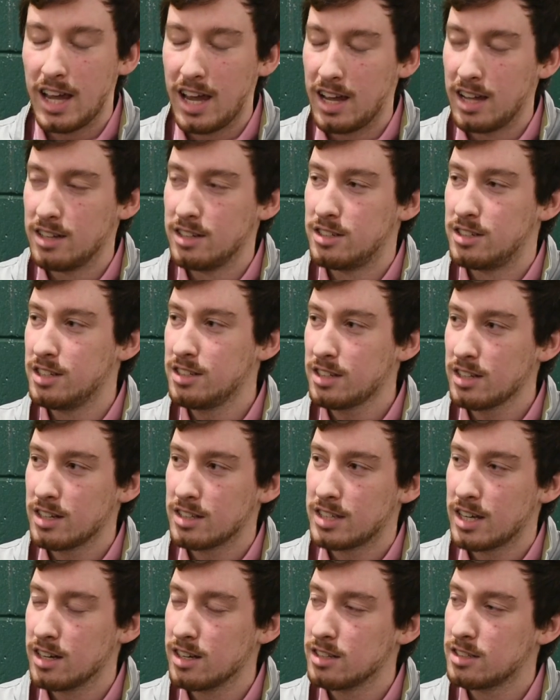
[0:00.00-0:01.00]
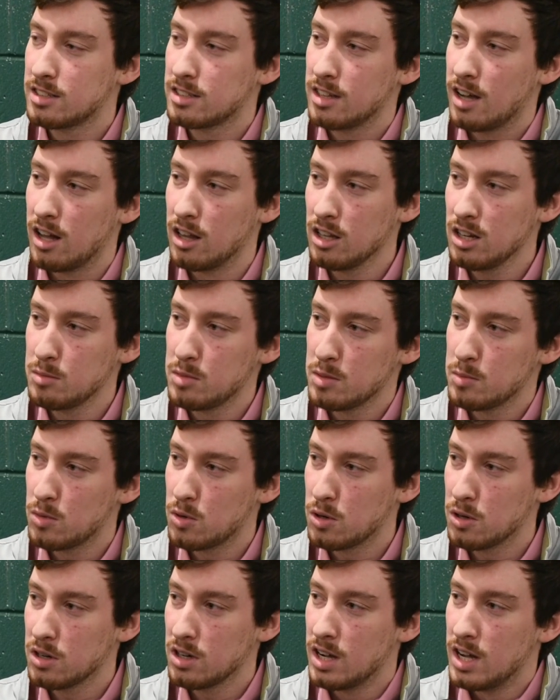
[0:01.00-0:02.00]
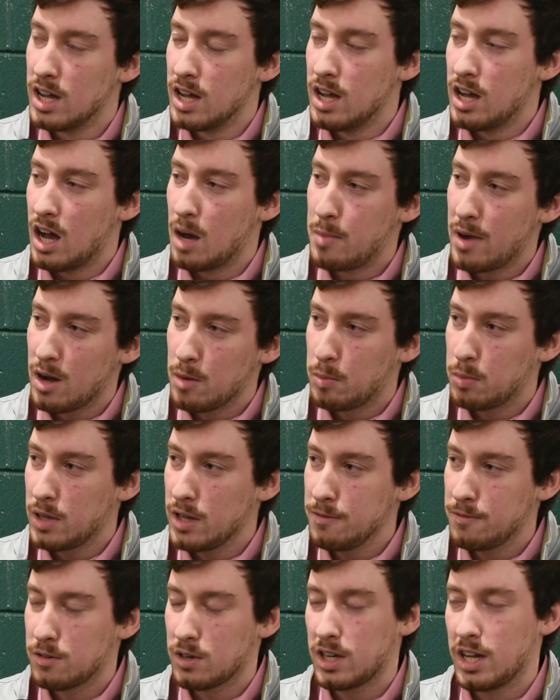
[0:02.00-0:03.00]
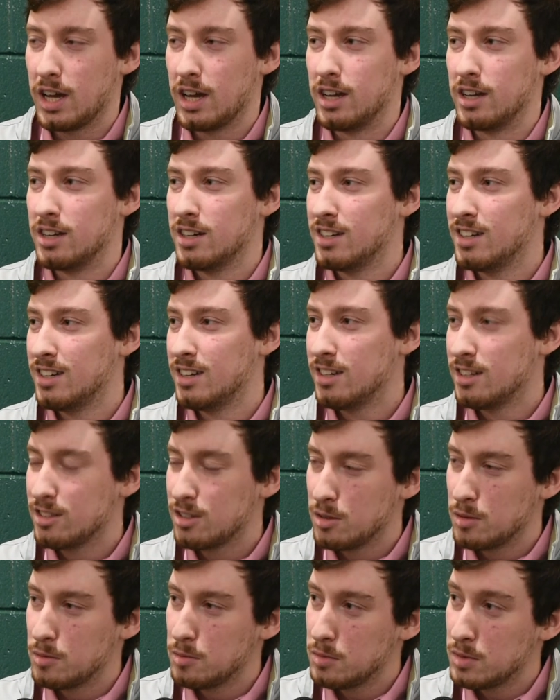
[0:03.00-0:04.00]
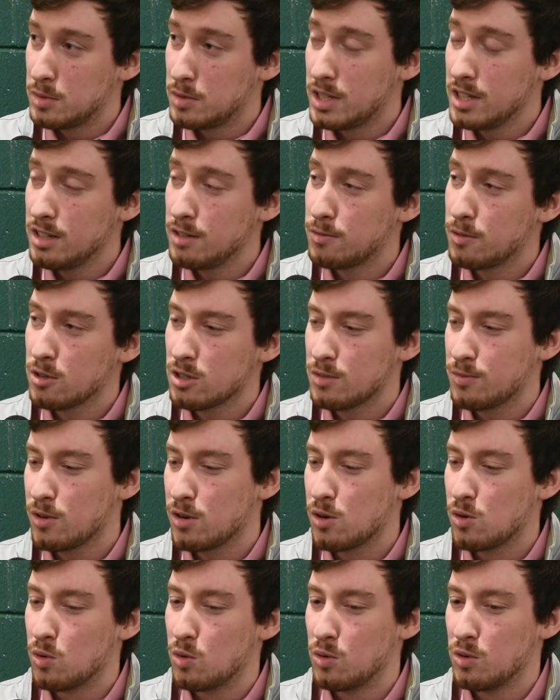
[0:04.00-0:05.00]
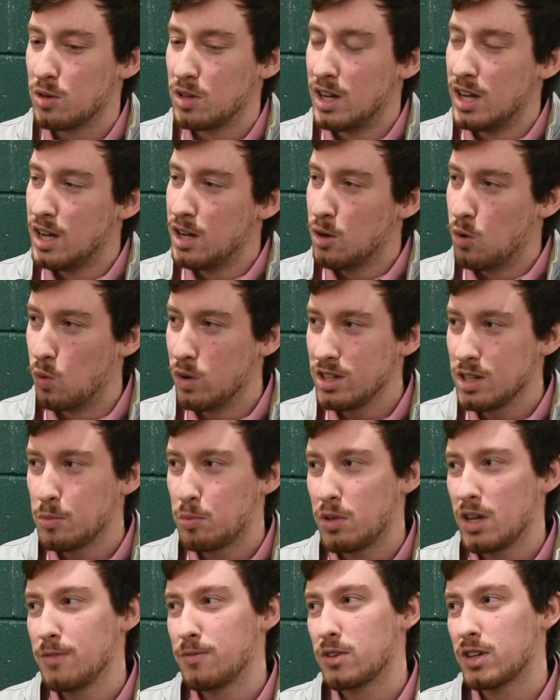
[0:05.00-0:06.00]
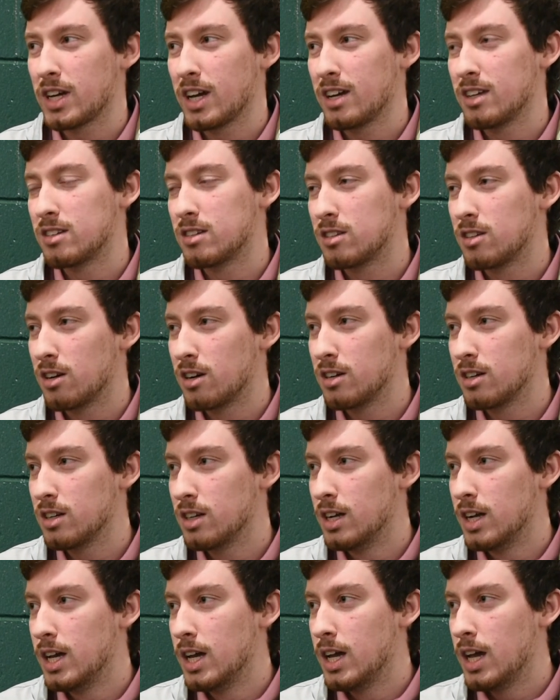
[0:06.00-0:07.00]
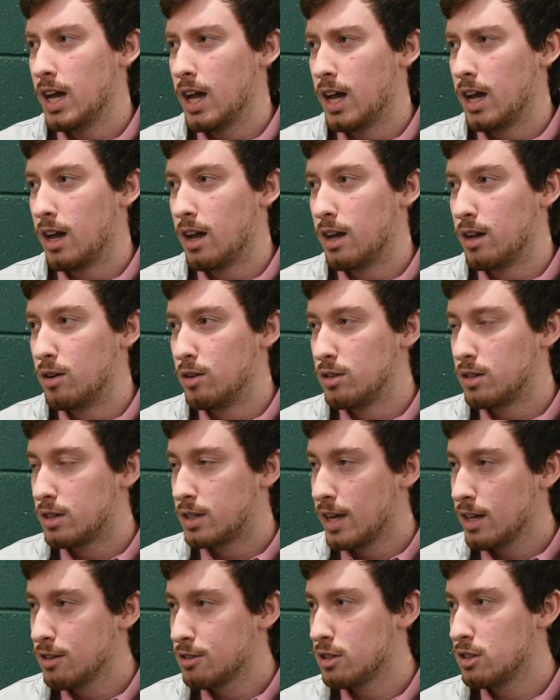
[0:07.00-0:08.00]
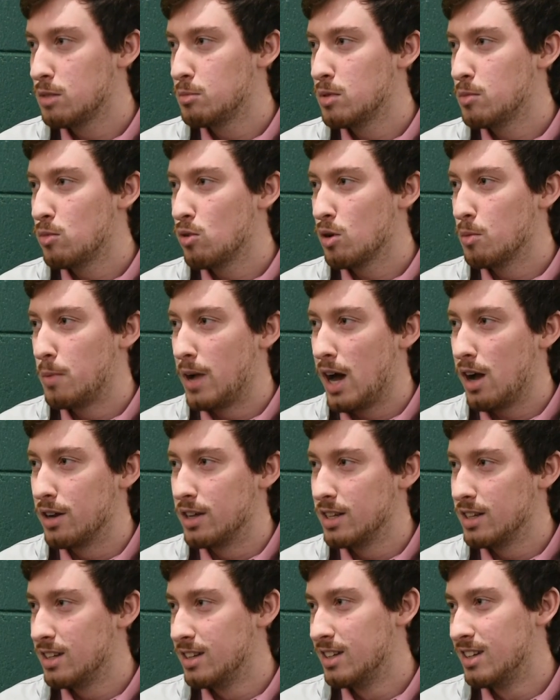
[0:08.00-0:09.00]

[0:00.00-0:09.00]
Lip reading: and she's going to tell us a little bit more about Play4Kay. So, DeeDee, first of all, when did Play4Kay start, and tell us a little bit more about it.